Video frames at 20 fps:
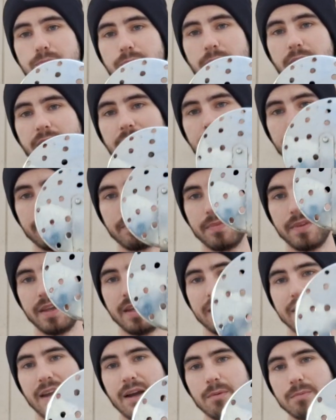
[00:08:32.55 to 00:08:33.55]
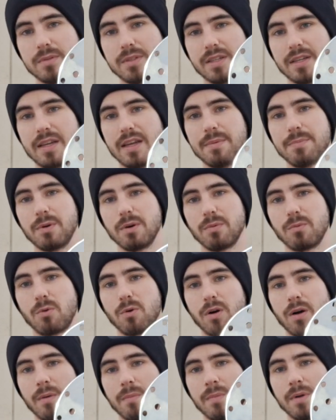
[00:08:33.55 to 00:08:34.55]
But it helps to keep your
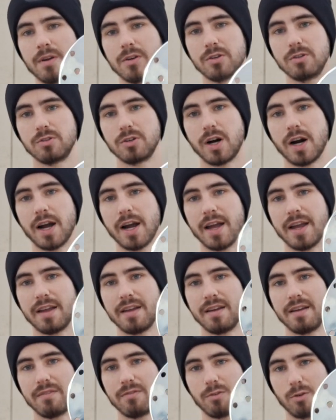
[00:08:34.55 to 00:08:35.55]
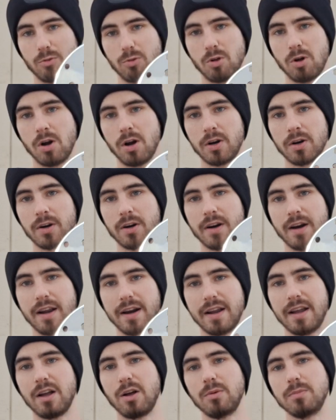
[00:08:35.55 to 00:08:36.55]
warm dry for longer,
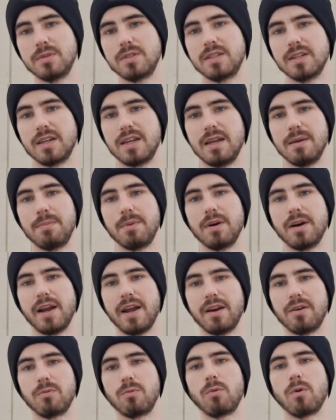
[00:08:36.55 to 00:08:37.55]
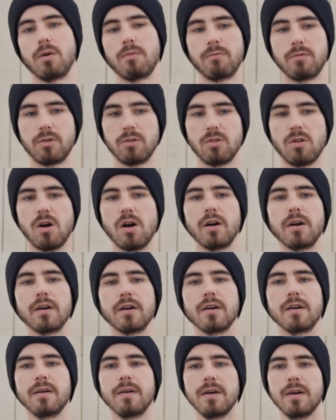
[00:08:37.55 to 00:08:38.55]
and it helps to keep your hand warm for
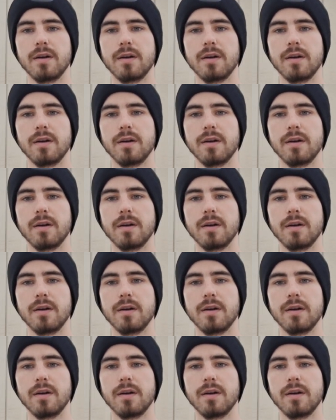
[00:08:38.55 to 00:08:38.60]
longer.